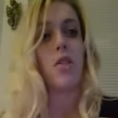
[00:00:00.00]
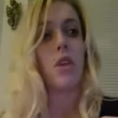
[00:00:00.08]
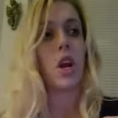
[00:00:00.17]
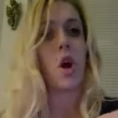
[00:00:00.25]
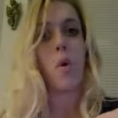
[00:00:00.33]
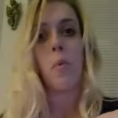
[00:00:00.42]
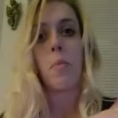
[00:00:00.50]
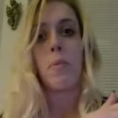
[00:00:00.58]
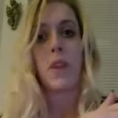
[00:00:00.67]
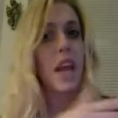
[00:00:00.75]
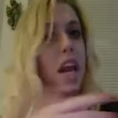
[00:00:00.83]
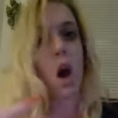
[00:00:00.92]
you know,
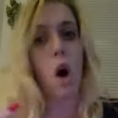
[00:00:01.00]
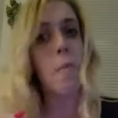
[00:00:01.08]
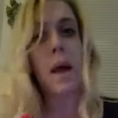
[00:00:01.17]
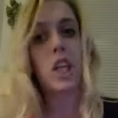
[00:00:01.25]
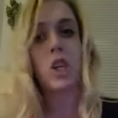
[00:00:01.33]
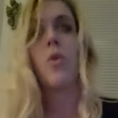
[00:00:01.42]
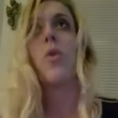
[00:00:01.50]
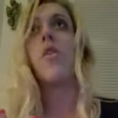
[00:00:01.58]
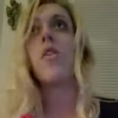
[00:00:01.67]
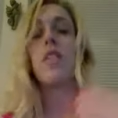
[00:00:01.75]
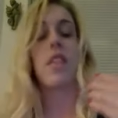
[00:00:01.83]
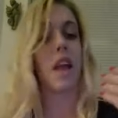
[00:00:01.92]
did all my
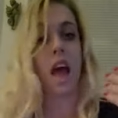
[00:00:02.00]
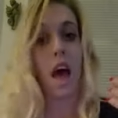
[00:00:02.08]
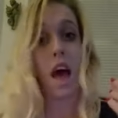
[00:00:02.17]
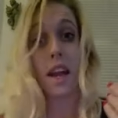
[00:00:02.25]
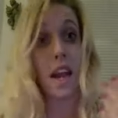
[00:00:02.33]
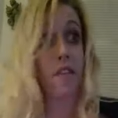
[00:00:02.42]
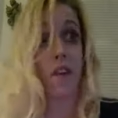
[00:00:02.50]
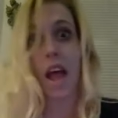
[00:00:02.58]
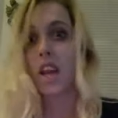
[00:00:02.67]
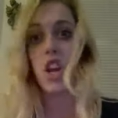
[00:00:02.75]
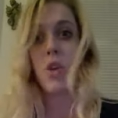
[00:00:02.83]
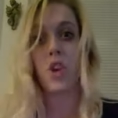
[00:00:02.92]
chores, I never
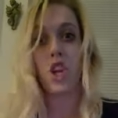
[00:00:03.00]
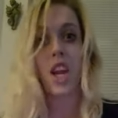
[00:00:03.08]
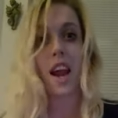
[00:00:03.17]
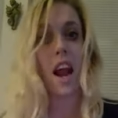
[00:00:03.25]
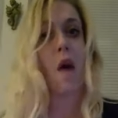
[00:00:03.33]
had to do shit.